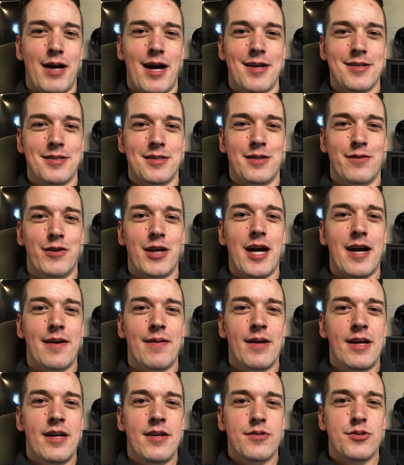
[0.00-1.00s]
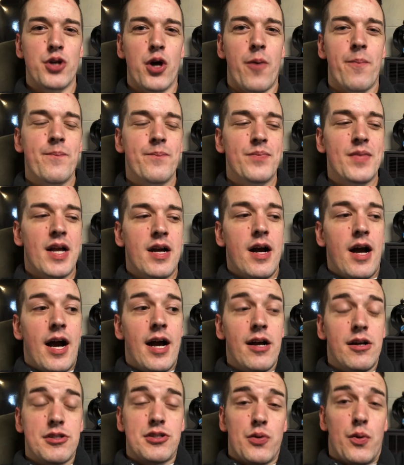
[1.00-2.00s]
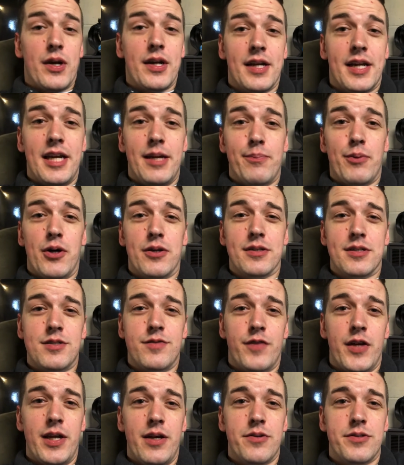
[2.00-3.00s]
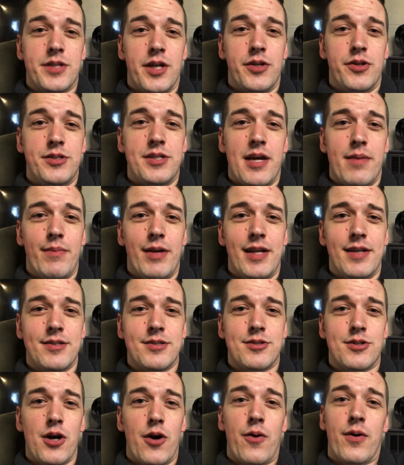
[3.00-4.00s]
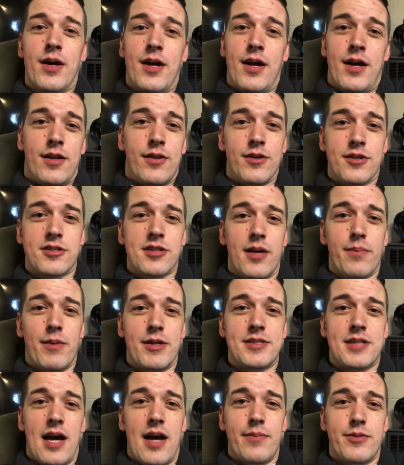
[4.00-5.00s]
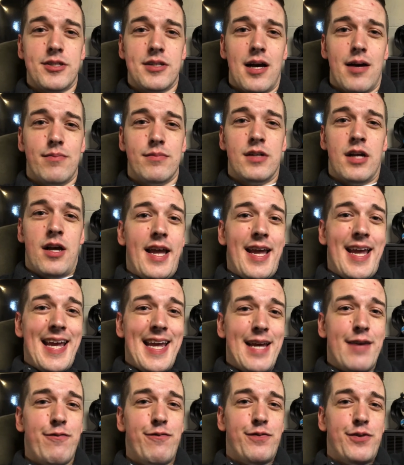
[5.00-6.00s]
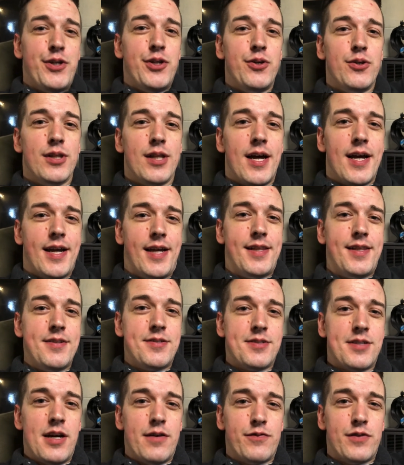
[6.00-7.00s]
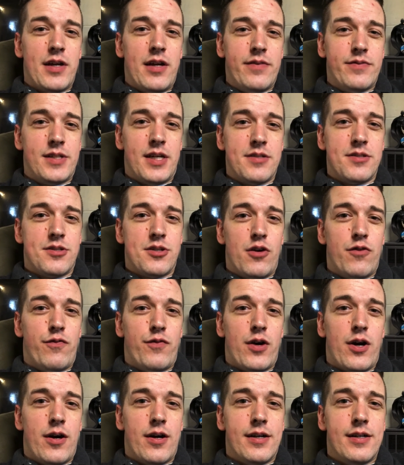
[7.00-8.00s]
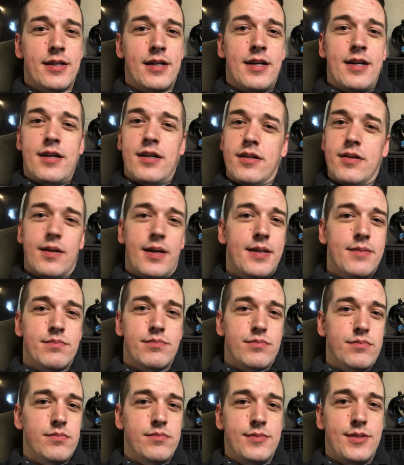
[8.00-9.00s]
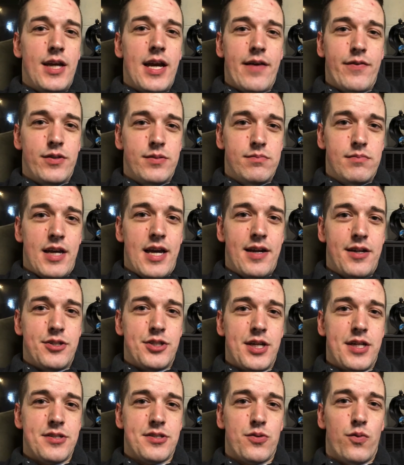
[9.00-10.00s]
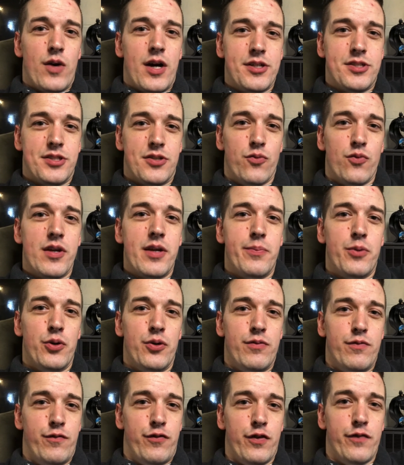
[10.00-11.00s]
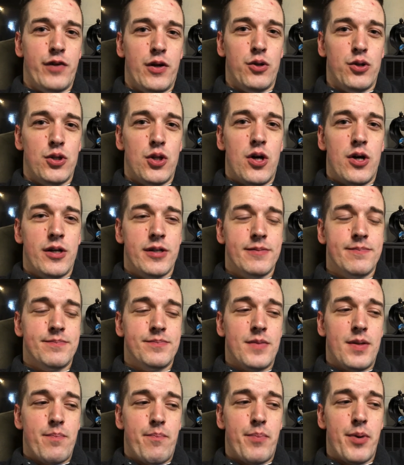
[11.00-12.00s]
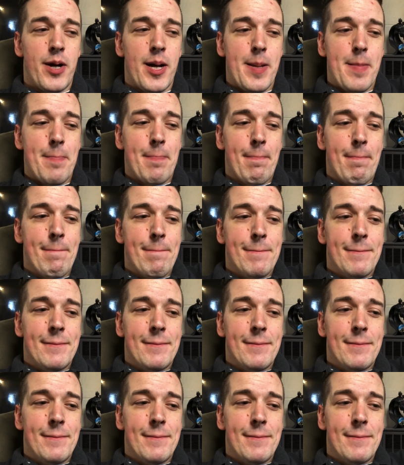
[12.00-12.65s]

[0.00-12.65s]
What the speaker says: positive guy. So I also want to keep all these videos under 10 minutes, so looks like my time is up. If you like the stuff that I've done so far, and you haven't had a chance to watch the reboot for very long, but